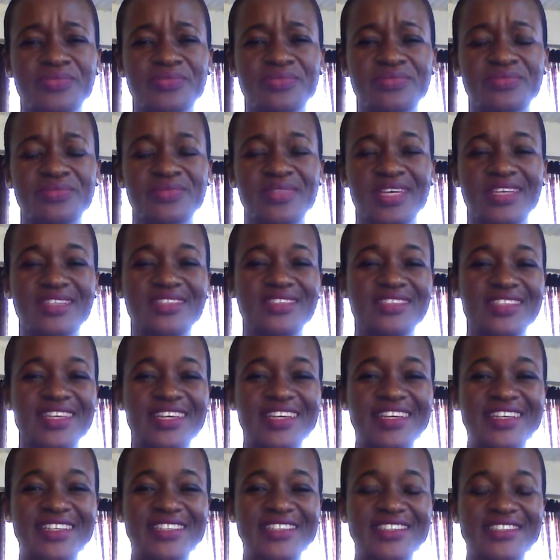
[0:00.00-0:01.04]
that
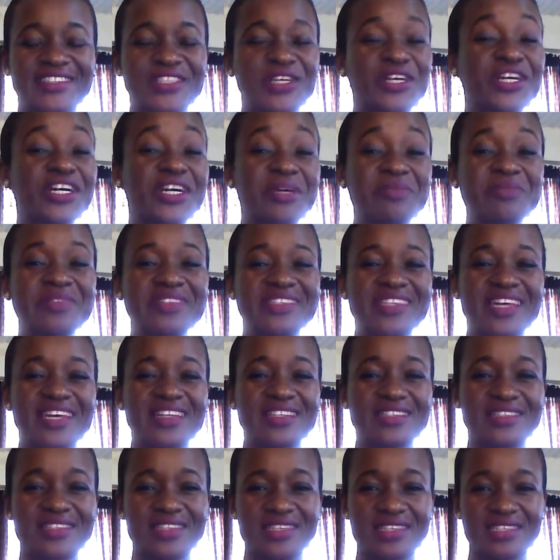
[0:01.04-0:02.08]
says,
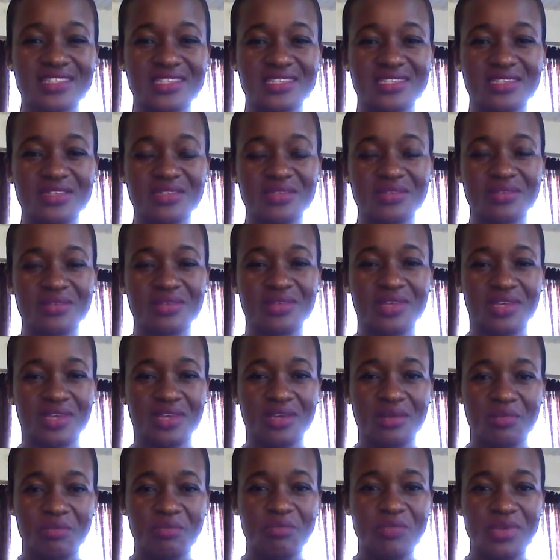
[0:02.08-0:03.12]
circumstances
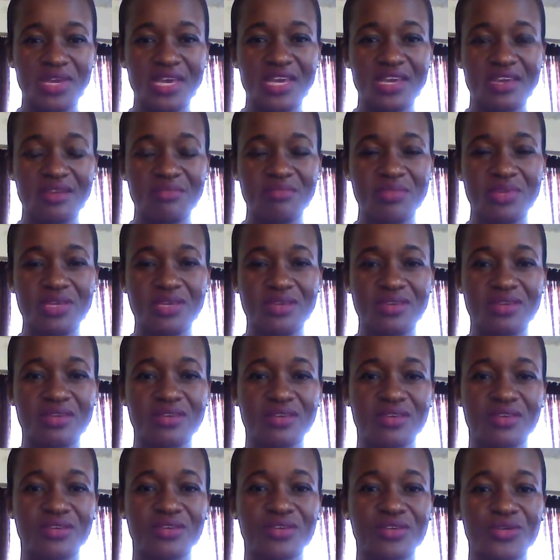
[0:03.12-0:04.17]
make me
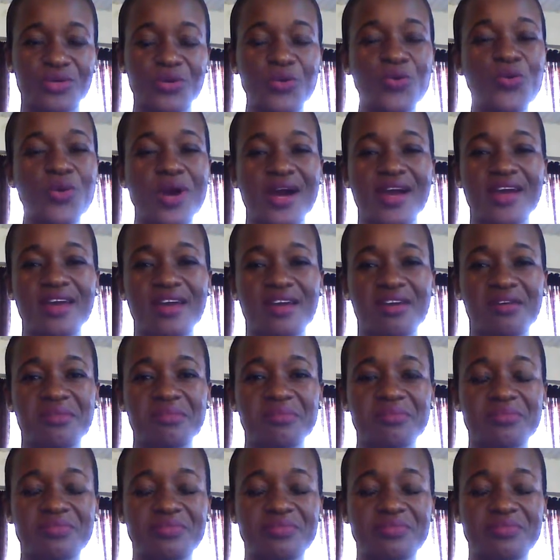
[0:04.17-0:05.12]
who I am.